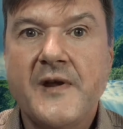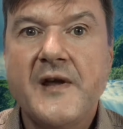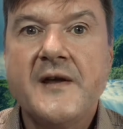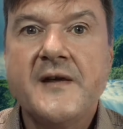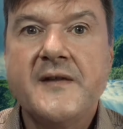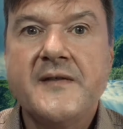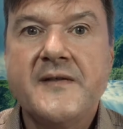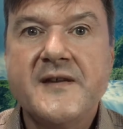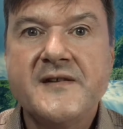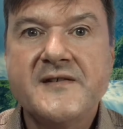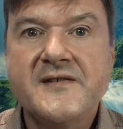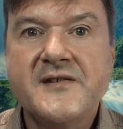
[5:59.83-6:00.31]

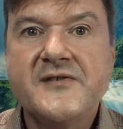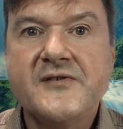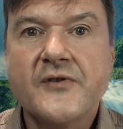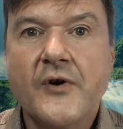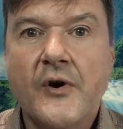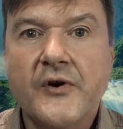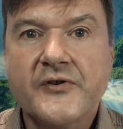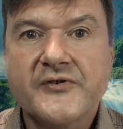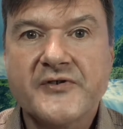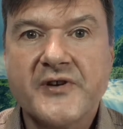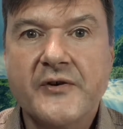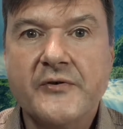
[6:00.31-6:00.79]
This is
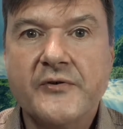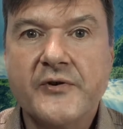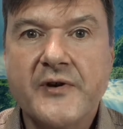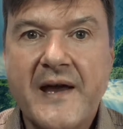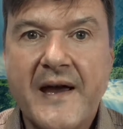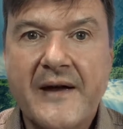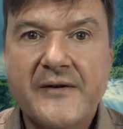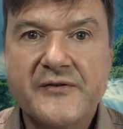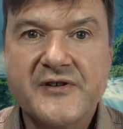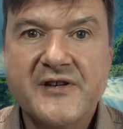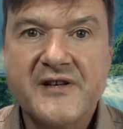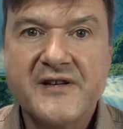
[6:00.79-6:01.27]
Otto
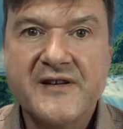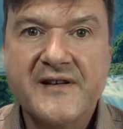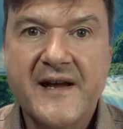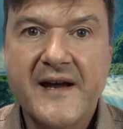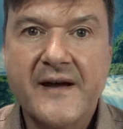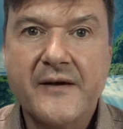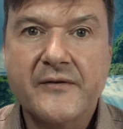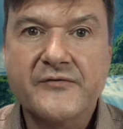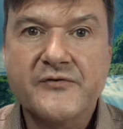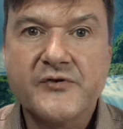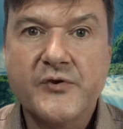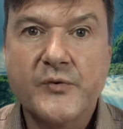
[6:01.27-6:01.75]
counting
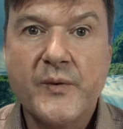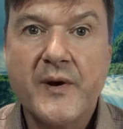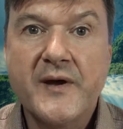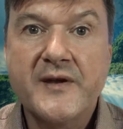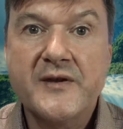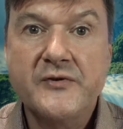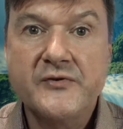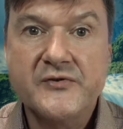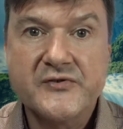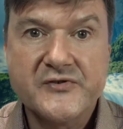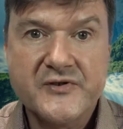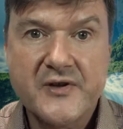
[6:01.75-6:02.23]
down to where
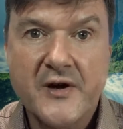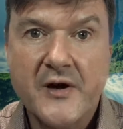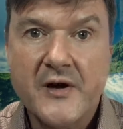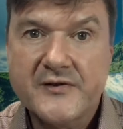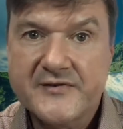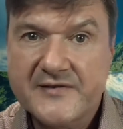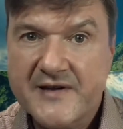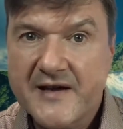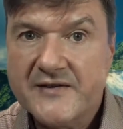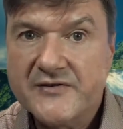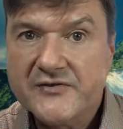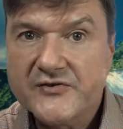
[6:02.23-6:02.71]
you
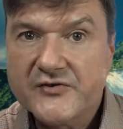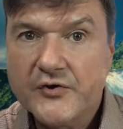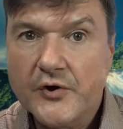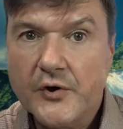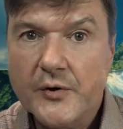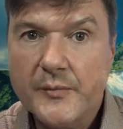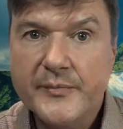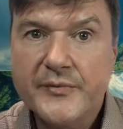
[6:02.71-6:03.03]
start and stop